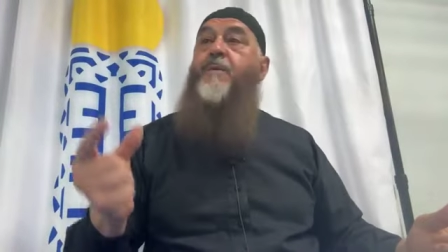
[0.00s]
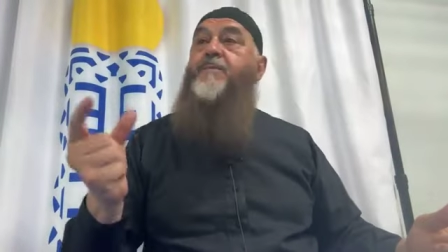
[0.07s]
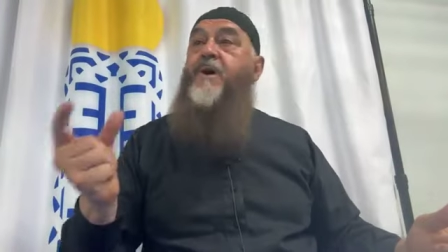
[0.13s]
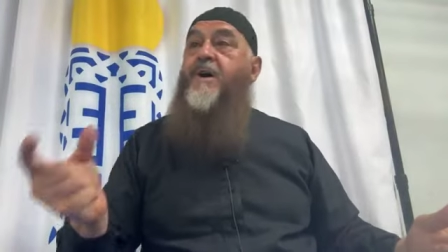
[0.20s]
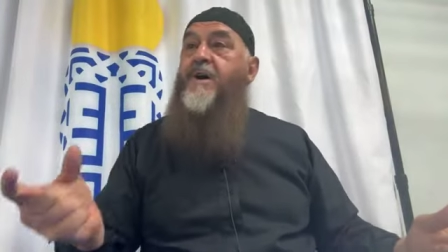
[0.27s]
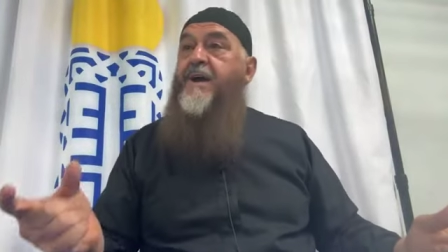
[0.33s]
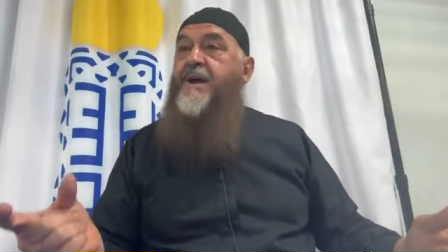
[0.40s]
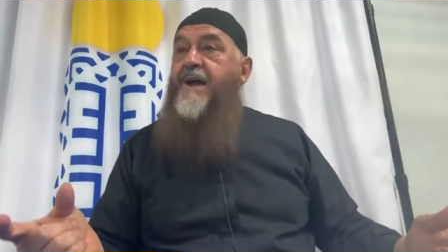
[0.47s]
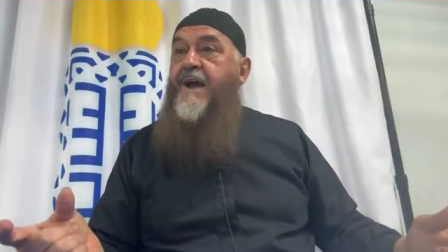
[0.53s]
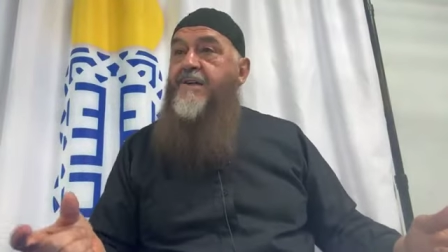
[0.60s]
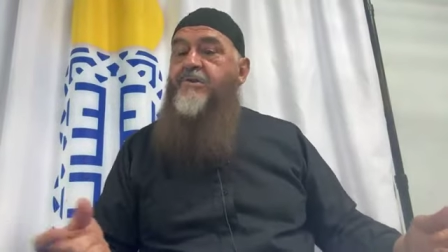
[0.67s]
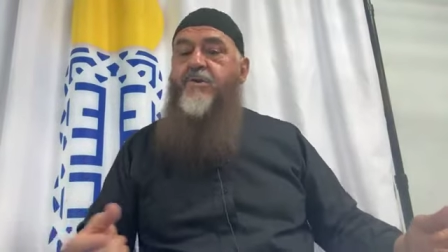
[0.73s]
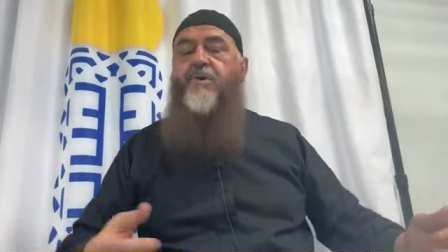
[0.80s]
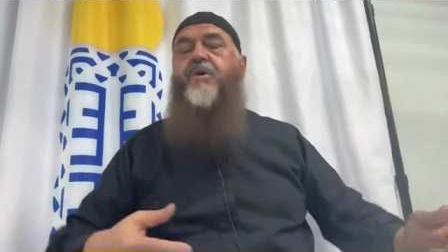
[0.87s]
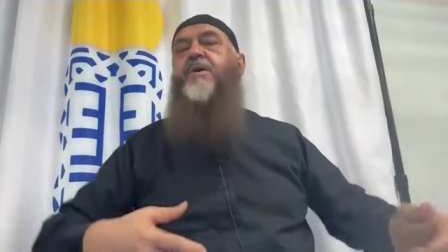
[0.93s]
Wa
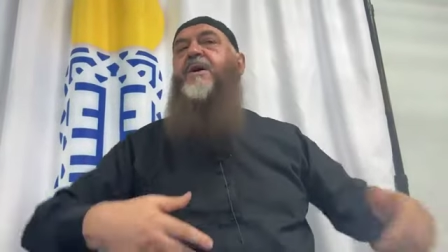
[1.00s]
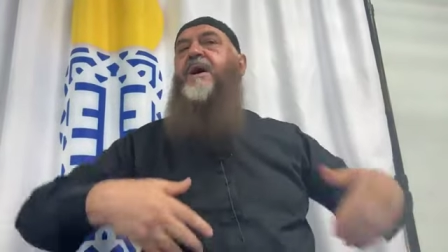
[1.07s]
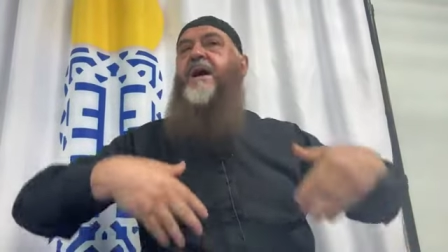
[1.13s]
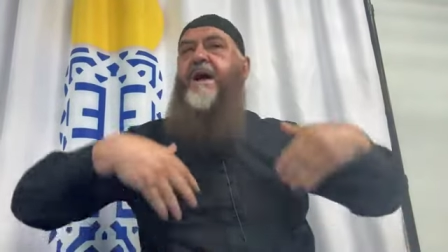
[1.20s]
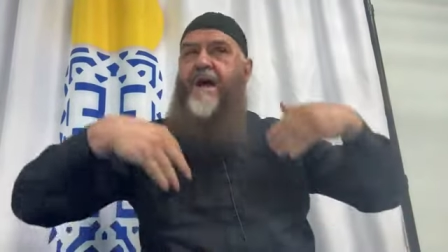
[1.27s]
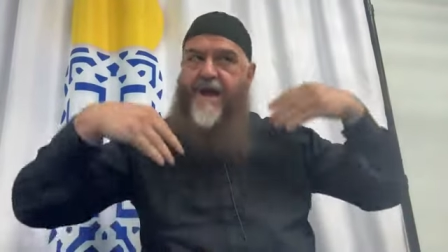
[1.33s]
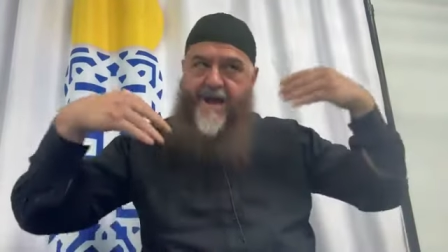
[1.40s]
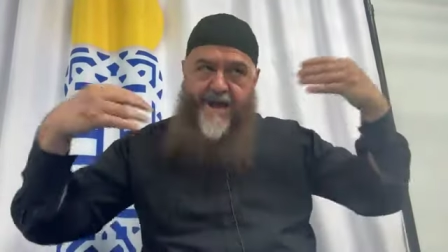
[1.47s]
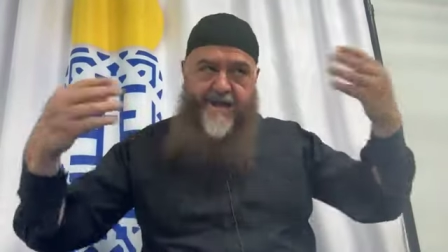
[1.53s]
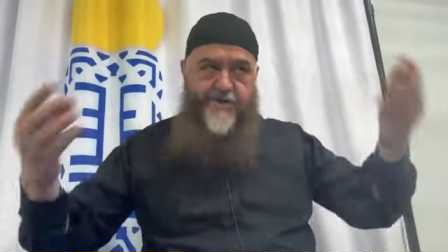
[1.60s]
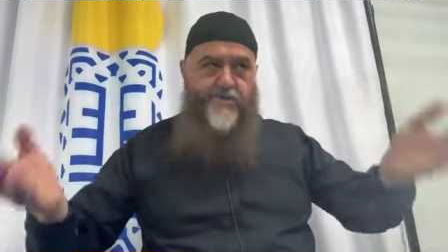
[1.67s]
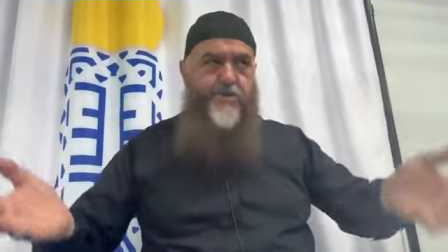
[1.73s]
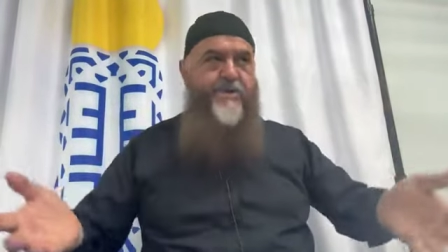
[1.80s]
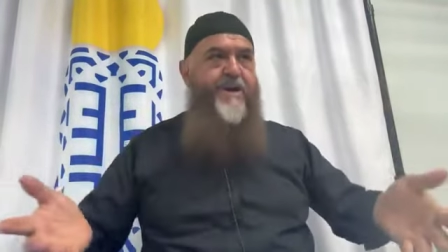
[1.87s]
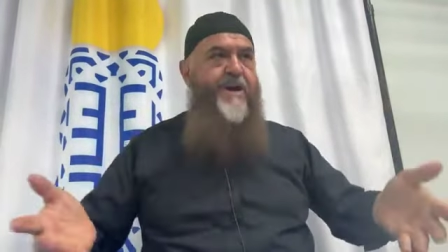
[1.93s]
barakatuh,
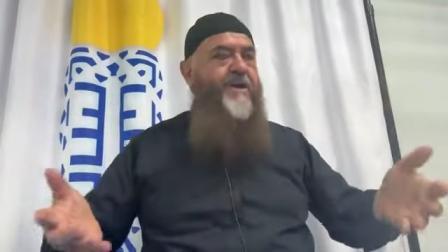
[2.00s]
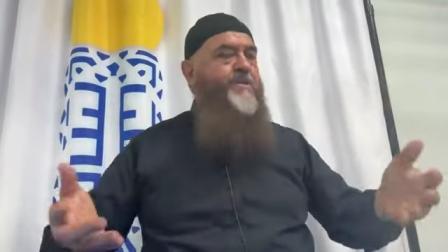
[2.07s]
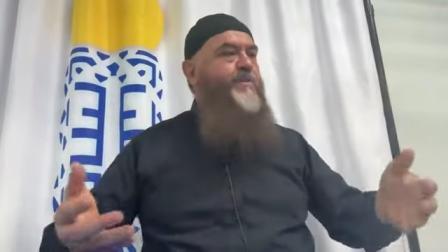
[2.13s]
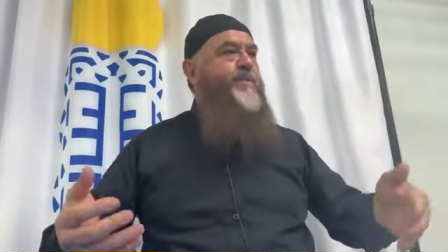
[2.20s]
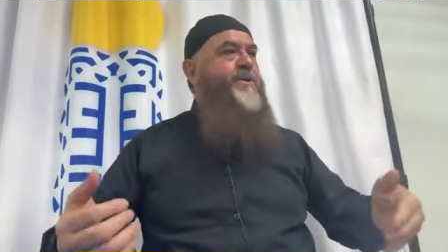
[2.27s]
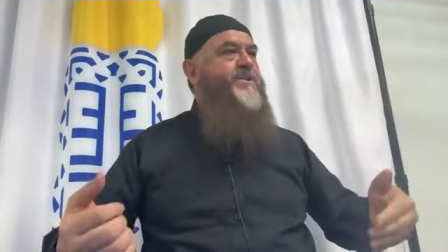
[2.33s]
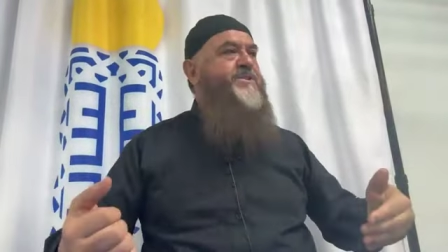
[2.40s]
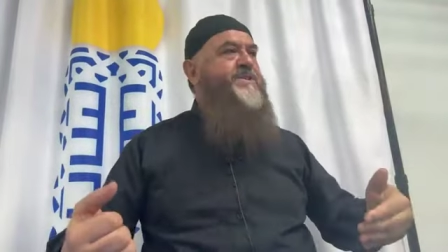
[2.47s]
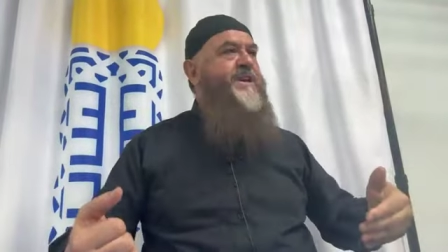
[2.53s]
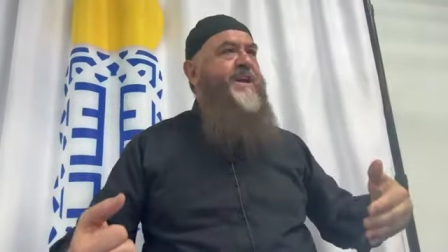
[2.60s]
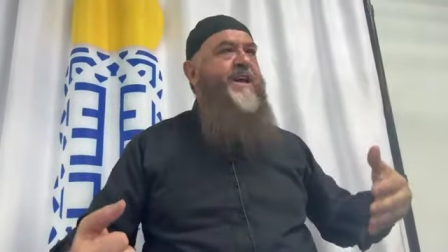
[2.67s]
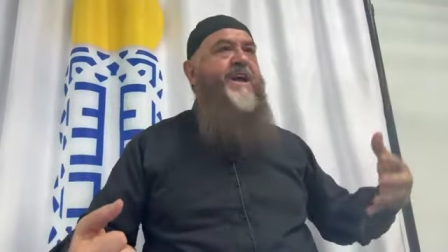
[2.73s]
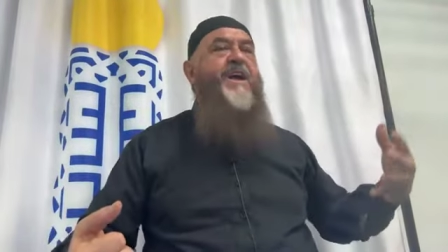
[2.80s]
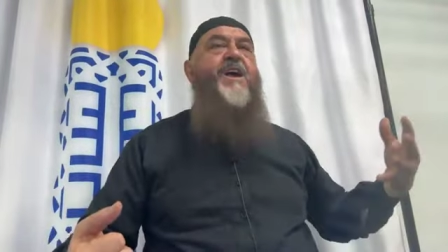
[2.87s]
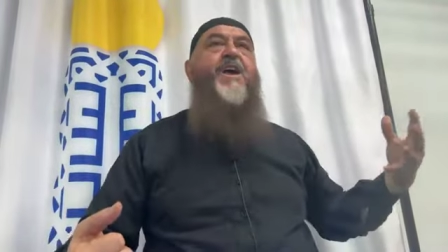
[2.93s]
add to that
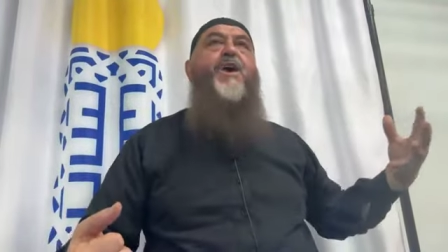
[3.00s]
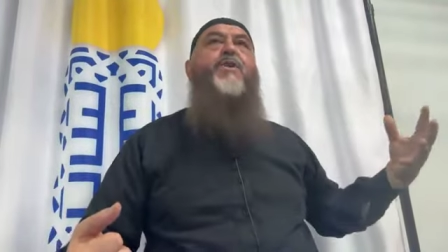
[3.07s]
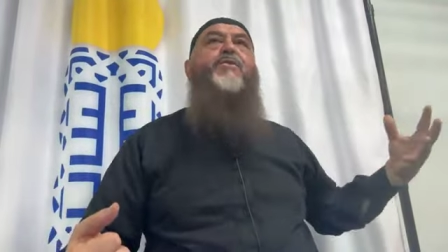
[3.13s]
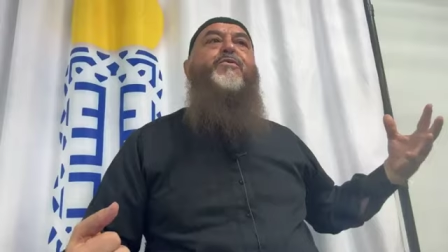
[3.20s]
mercy